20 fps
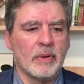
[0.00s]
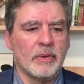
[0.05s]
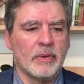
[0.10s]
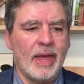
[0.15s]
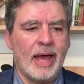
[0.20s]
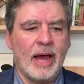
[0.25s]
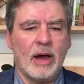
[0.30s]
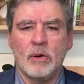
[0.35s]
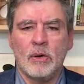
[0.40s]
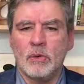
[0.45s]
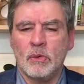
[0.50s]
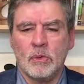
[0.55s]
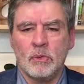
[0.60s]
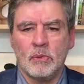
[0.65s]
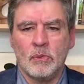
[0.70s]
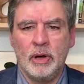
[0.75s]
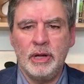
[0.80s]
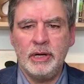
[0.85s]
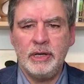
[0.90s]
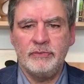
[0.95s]
Now,
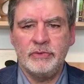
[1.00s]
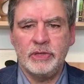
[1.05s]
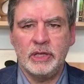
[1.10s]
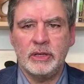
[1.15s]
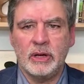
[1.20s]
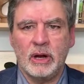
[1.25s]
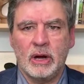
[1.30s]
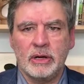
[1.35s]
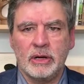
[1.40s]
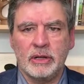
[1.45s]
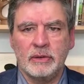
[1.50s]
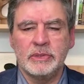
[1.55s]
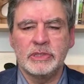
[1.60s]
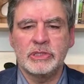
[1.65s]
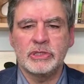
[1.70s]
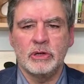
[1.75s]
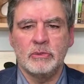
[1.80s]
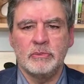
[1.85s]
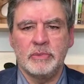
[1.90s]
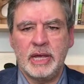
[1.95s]
one of the
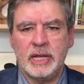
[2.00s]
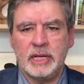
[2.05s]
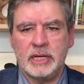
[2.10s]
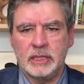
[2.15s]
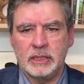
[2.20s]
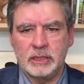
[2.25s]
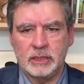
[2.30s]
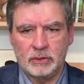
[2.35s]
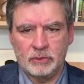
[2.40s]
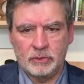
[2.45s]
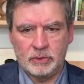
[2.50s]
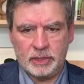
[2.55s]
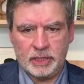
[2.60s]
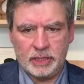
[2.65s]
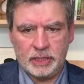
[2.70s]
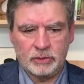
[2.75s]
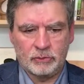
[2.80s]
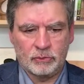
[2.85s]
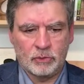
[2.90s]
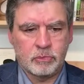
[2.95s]
arguments you make in
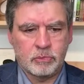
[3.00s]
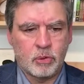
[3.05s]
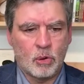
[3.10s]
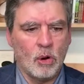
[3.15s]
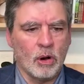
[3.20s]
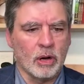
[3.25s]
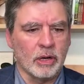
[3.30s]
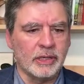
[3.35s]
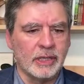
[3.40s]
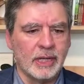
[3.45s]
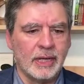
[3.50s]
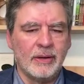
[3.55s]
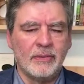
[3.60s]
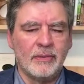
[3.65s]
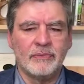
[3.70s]
the report